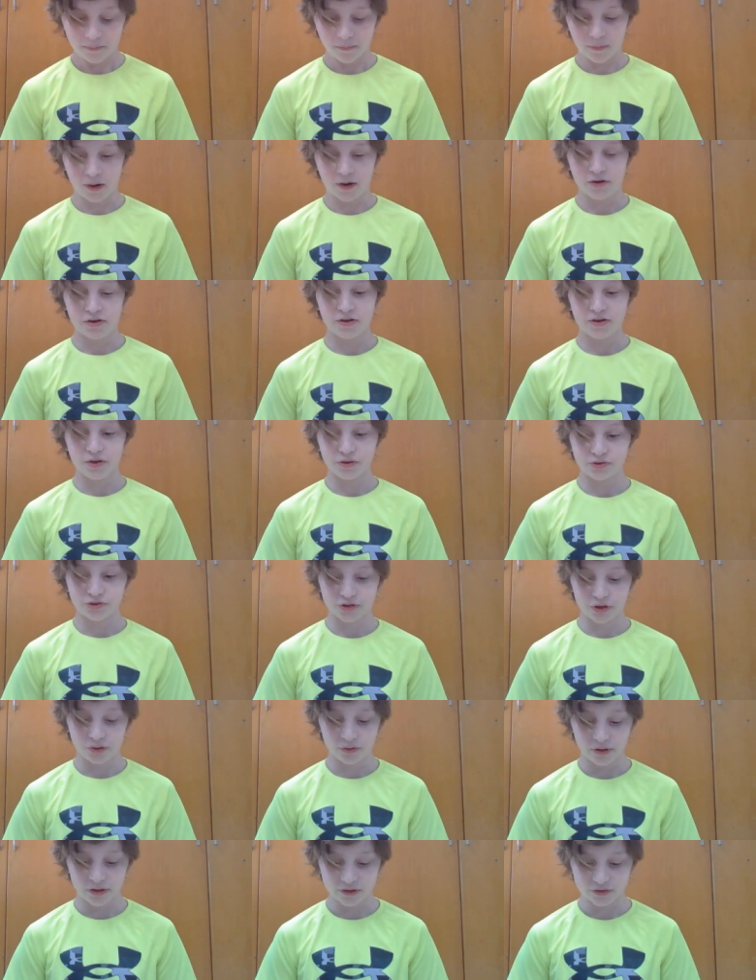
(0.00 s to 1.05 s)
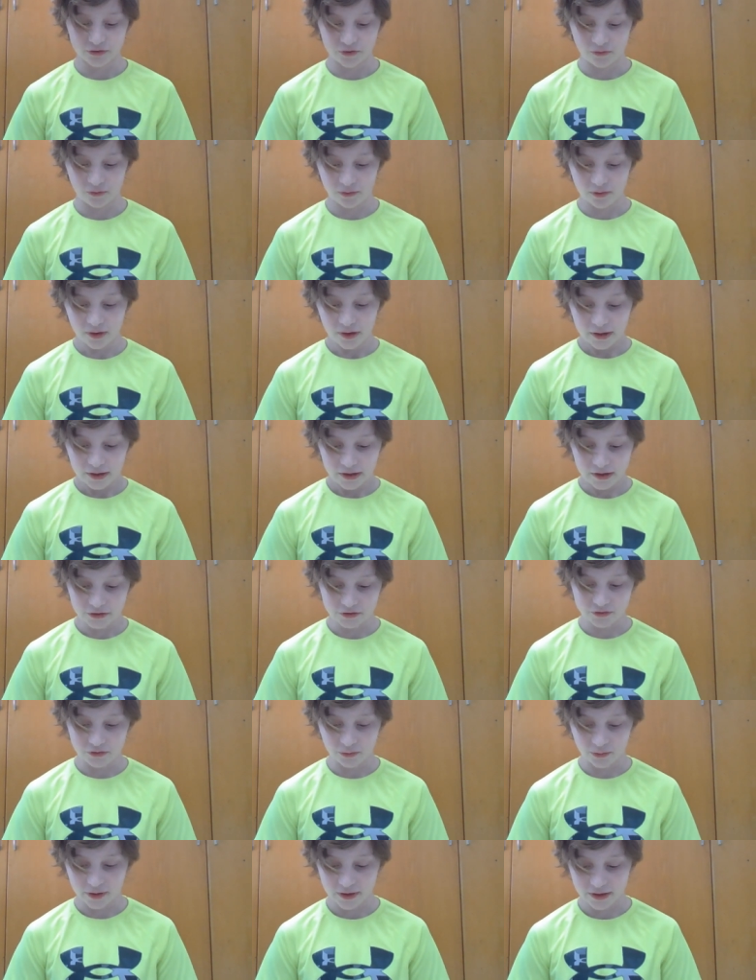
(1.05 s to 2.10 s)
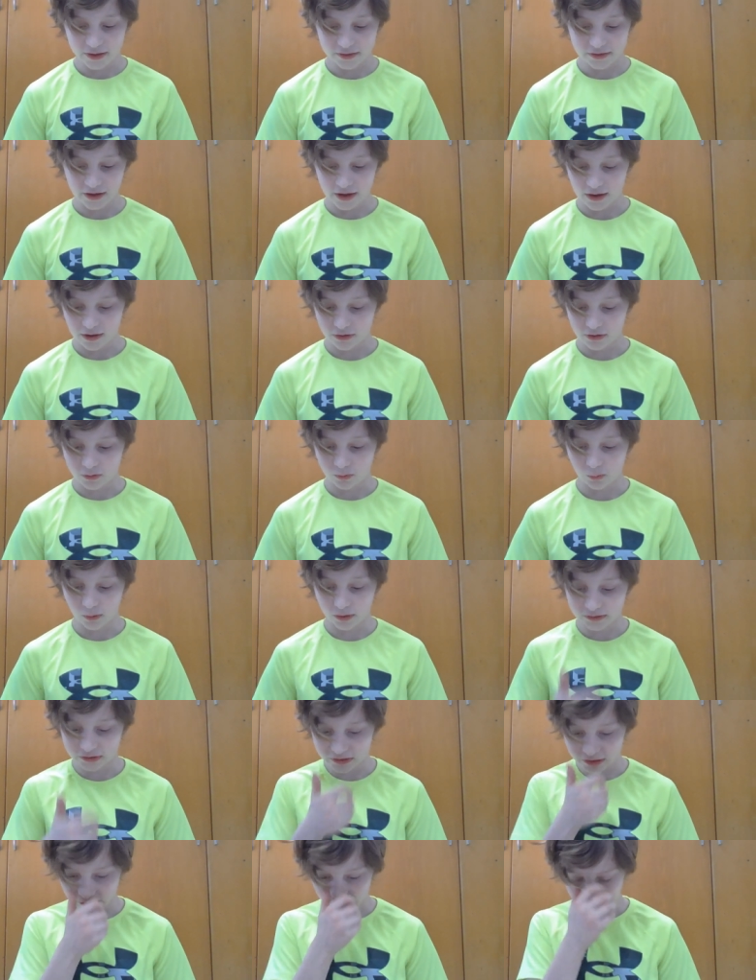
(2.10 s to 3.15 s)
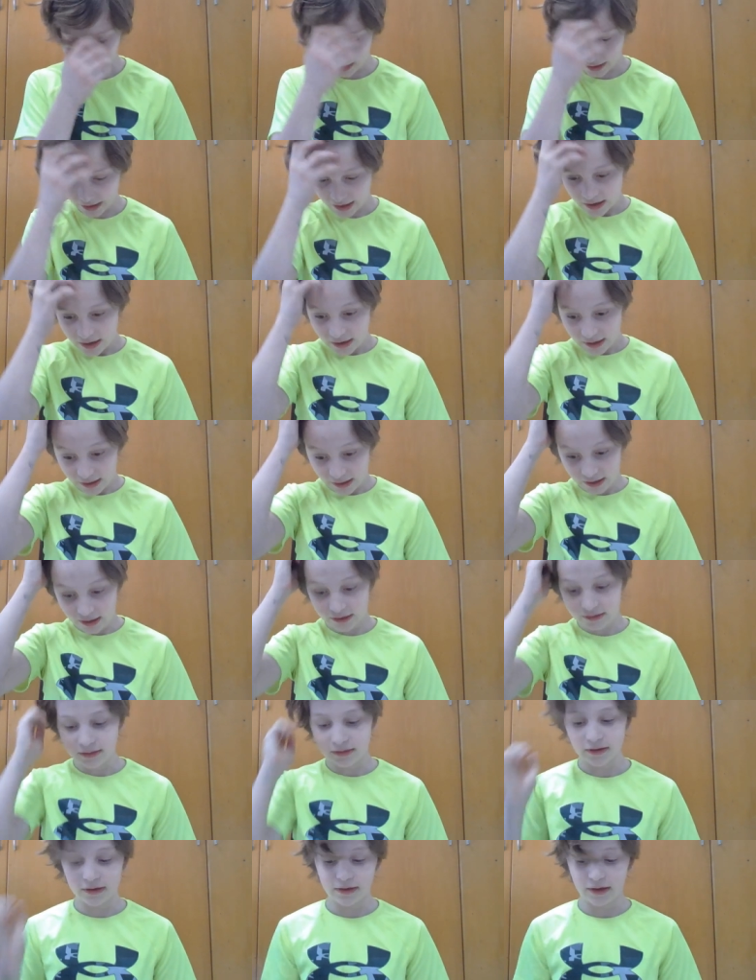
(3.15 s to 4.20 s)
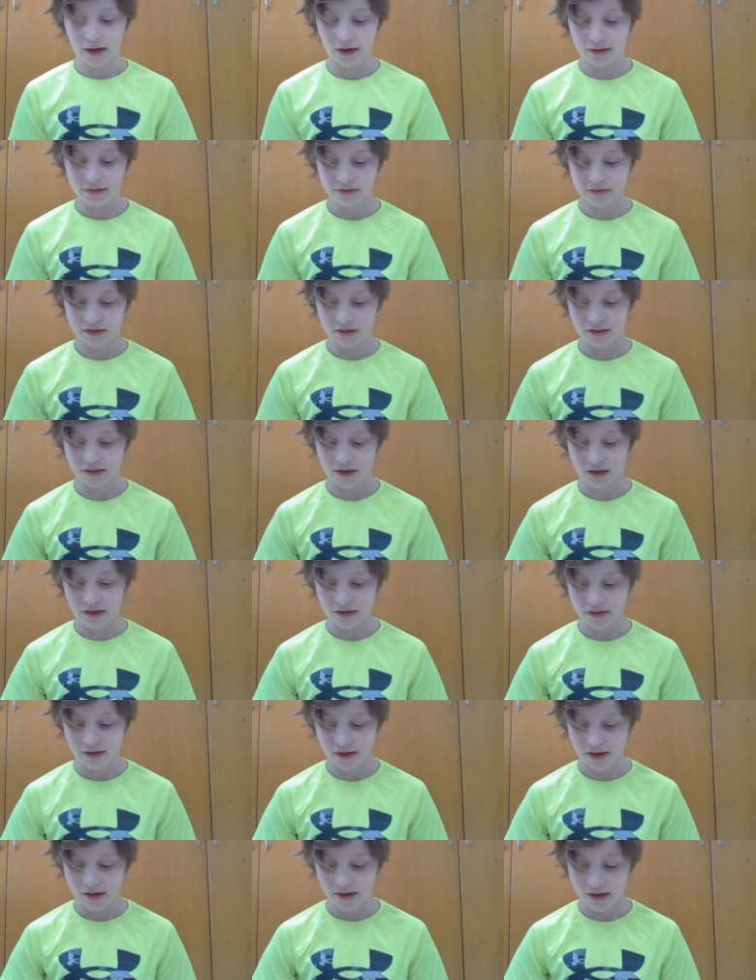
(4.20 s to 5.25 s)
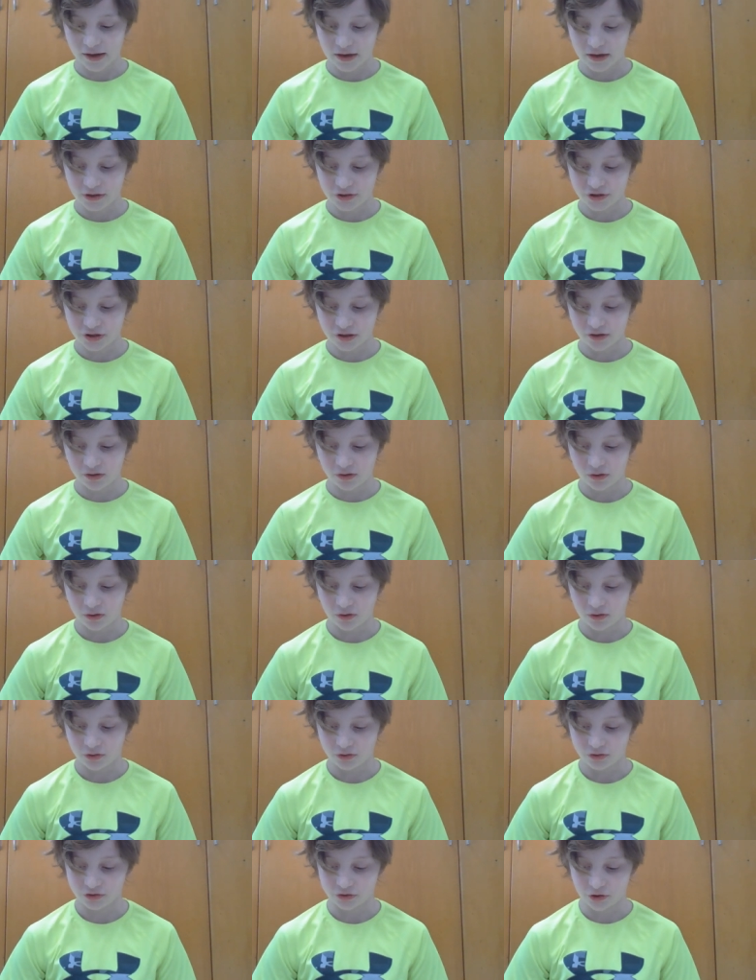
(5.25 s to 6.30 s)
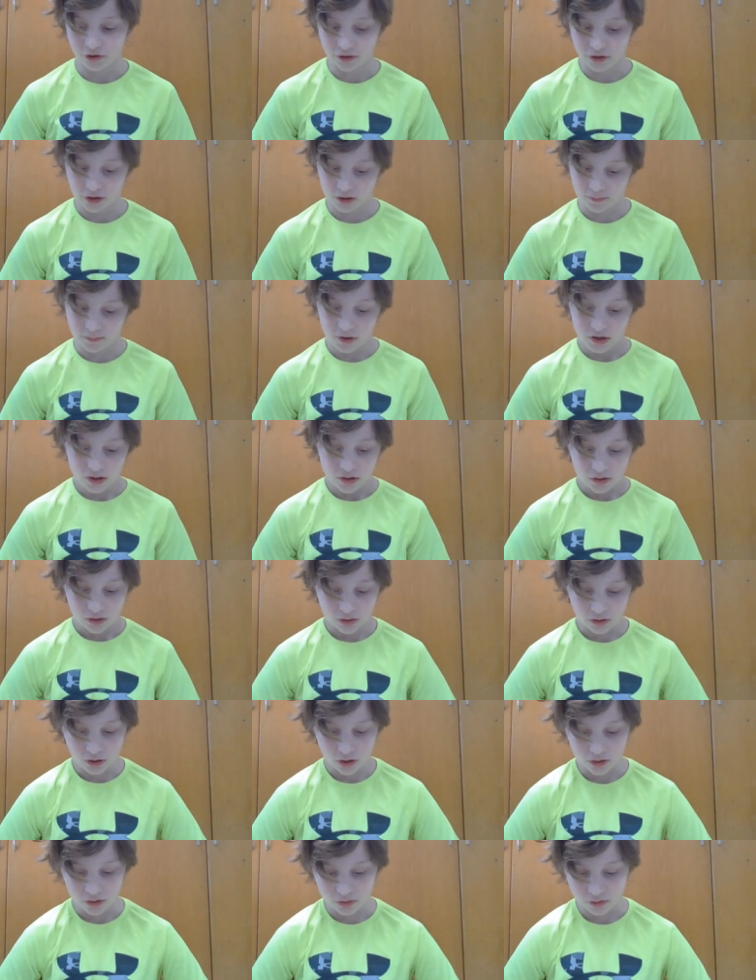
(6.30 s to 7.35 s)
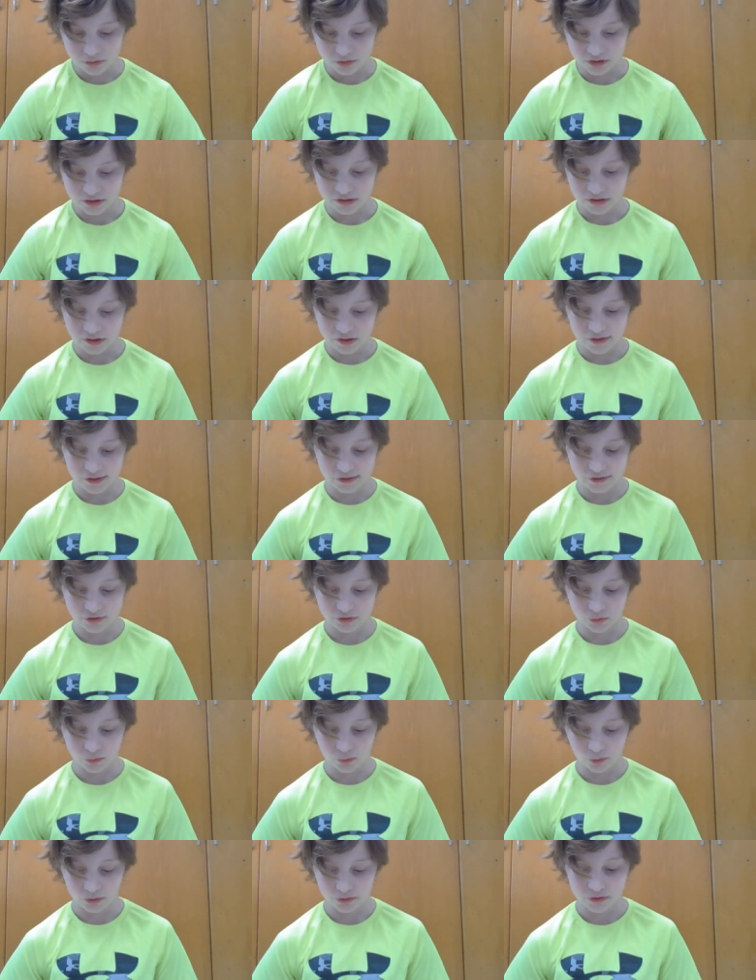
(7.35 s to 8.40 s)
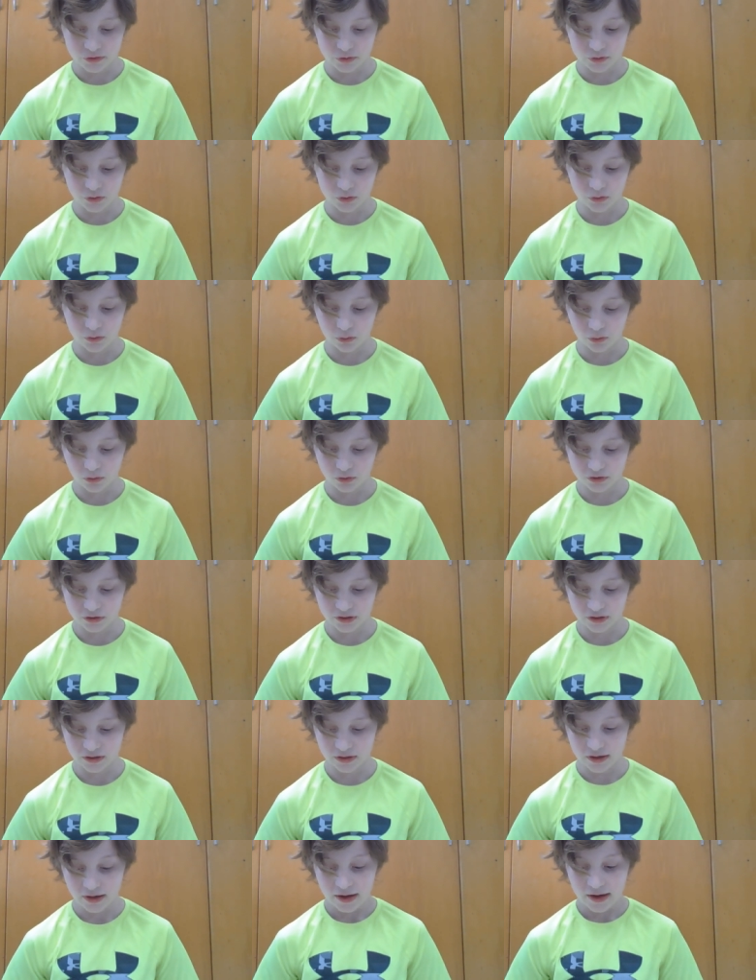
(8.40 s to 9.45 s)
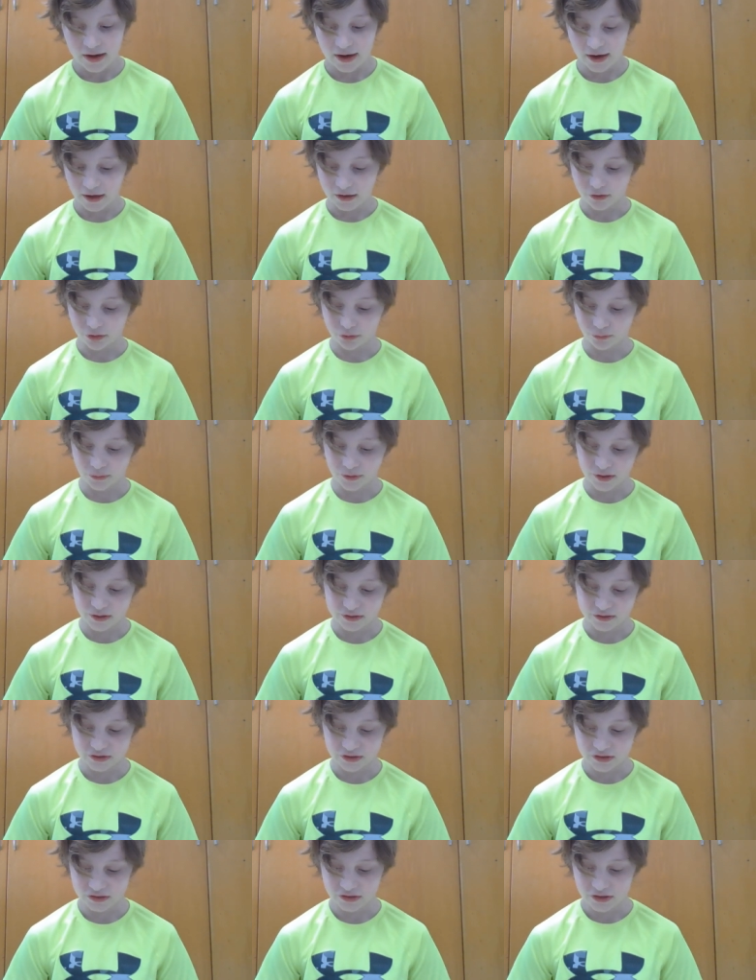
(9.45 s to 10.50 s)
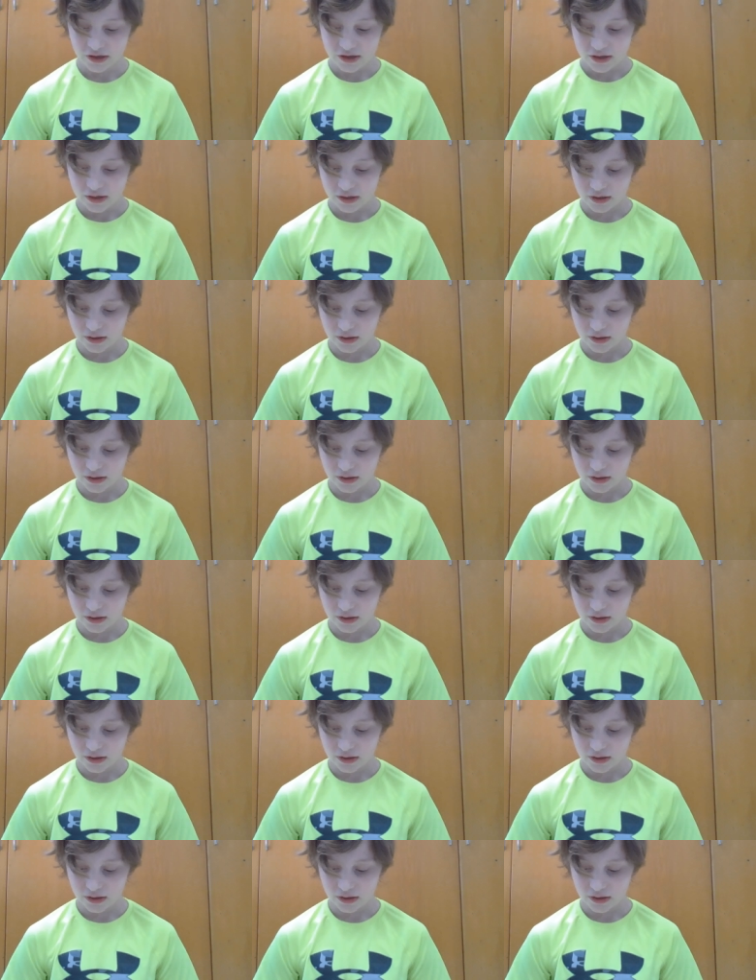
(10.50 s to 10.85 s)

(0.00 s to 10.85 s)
Mario showed his his great talent once again at the 1988 NHL All-Star Game. Not only did he score two goals and add three assists